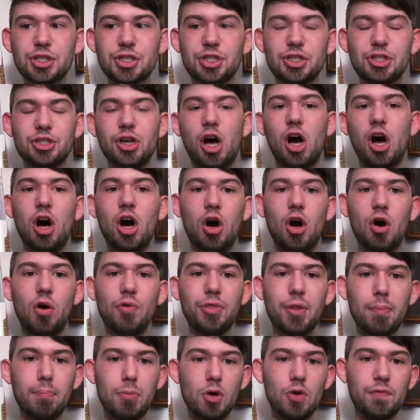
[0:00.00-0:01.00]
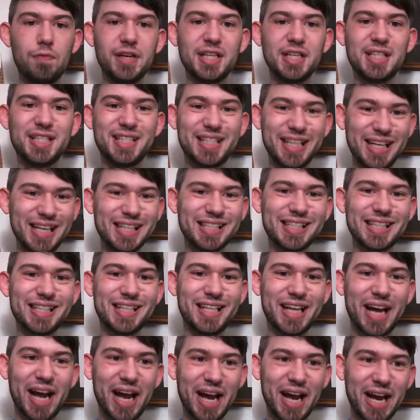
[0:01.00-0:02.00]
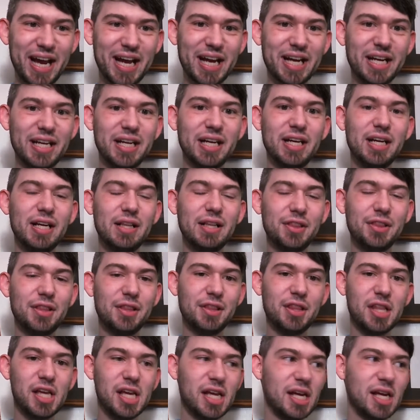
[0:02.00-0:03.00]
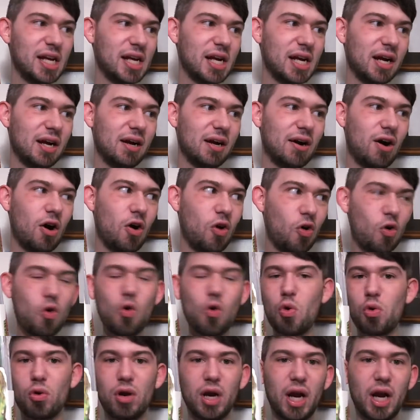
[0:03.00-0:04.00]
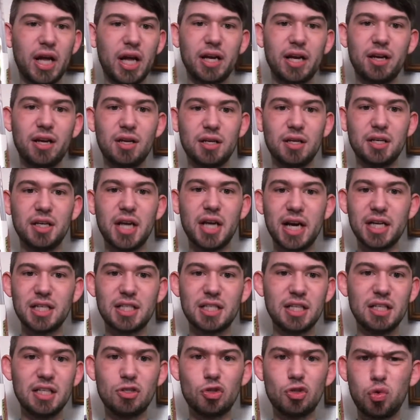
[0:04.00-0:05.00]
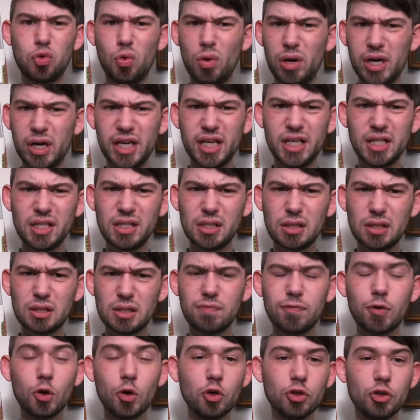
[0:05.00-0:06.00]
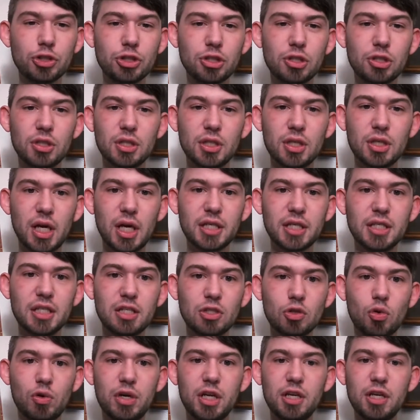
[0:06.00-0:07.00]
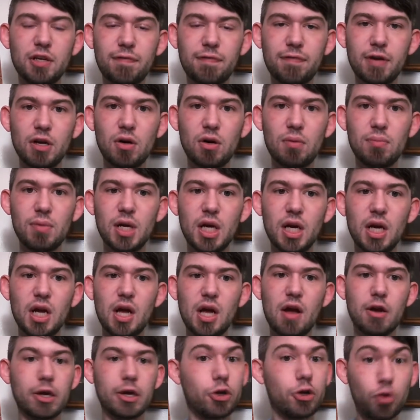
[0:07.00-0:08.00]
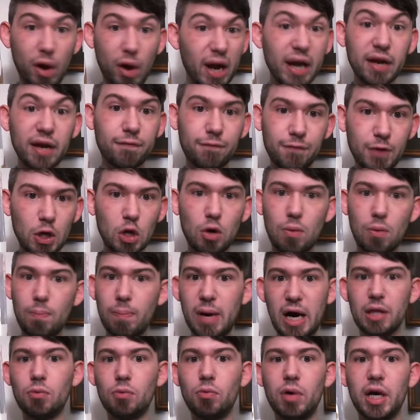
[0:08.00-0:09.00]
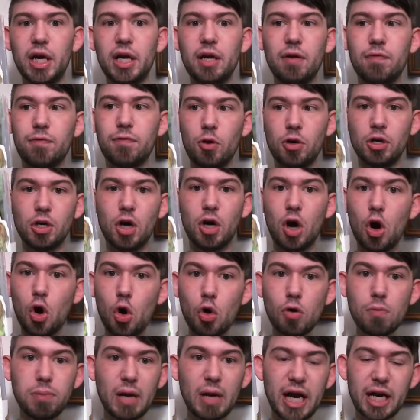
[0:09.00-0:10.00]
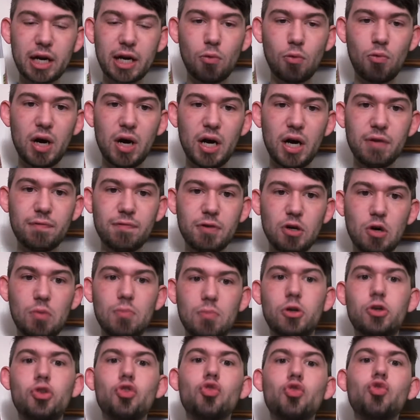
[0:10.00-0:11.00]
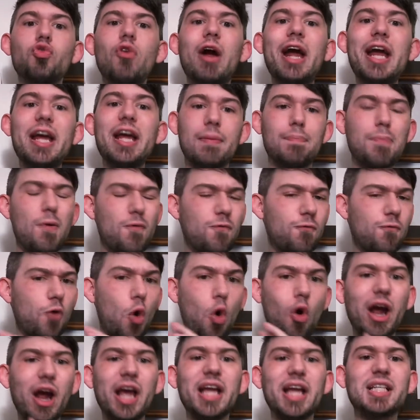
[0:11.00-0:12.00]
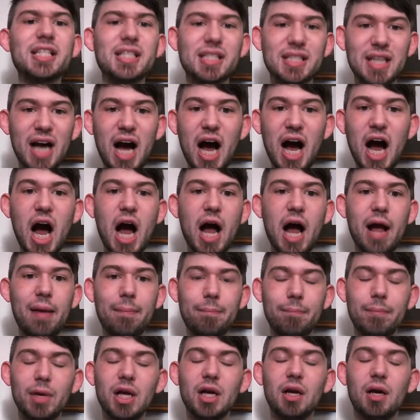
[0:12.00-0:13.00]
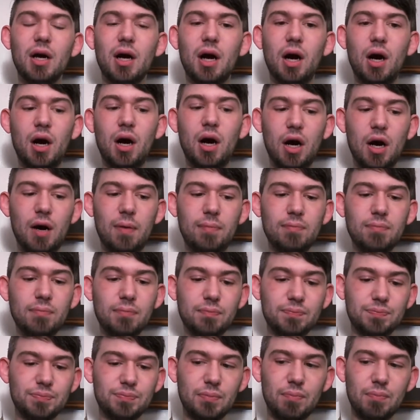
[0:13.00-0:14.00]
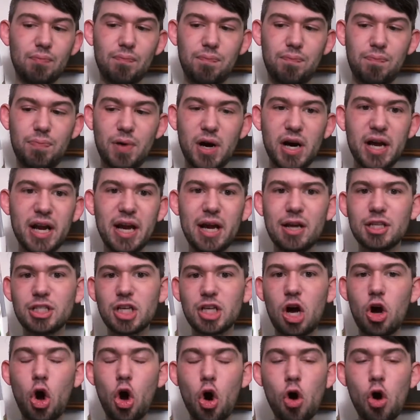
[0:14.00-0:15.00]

saw the movie Citizen Kane, the old like 1920s film, great film by the way for an old black and white film, great before its time. But it's a